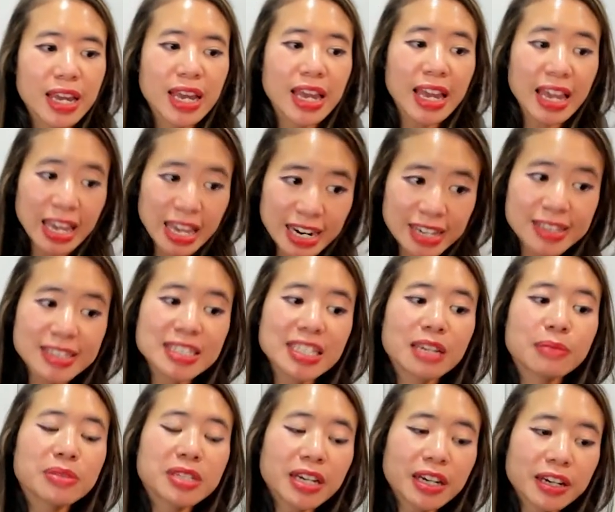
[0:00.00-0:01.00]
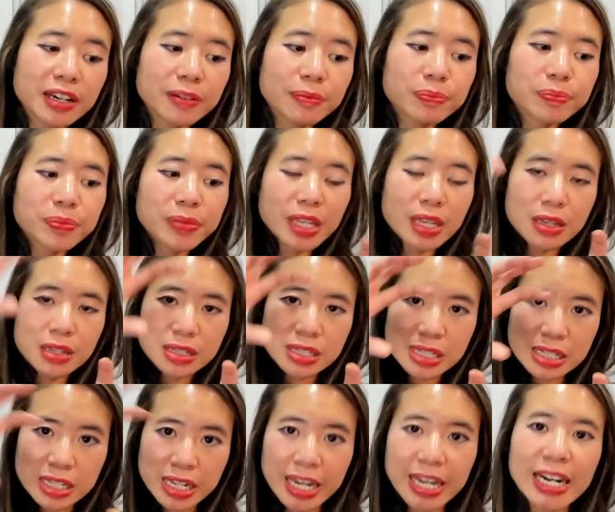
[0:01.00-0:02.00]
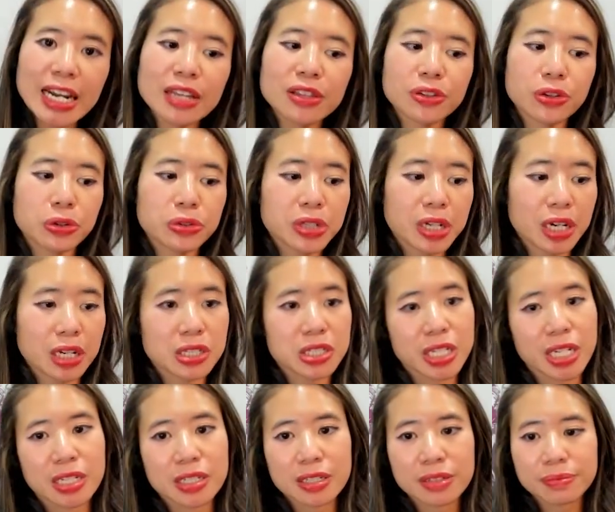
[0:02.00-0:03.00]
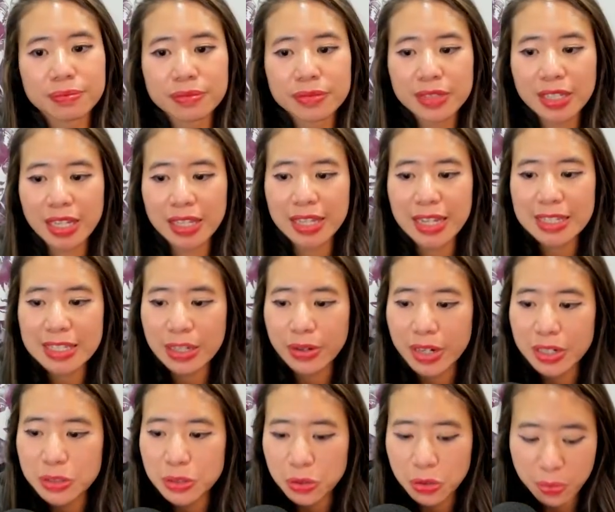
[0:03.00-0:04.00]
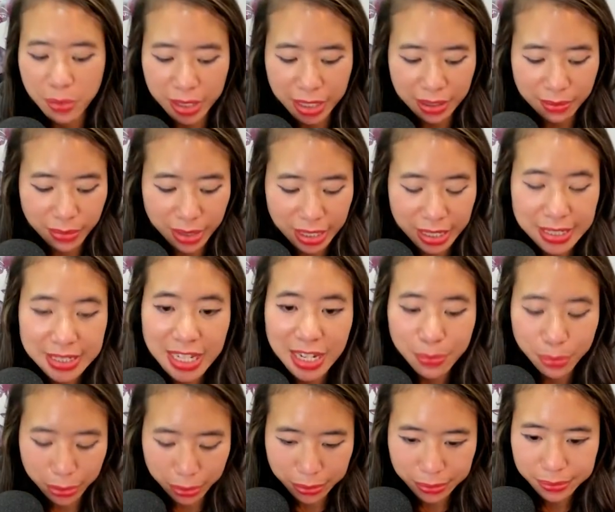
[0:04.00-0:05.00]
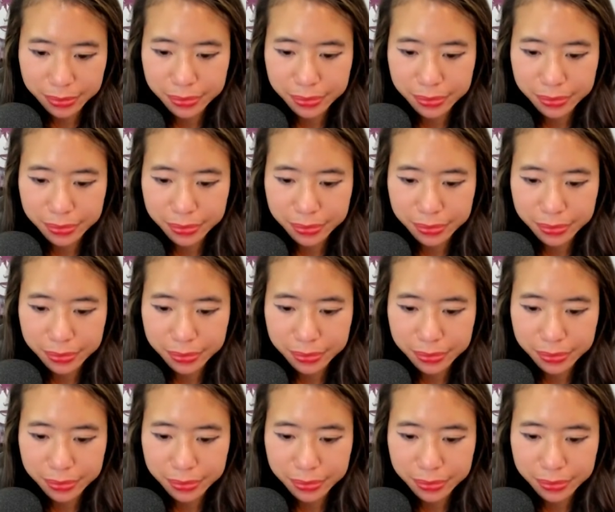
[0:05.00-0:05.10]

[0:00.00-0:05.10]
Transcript: and at the same time, slide out the old content. And that's how I do my main example.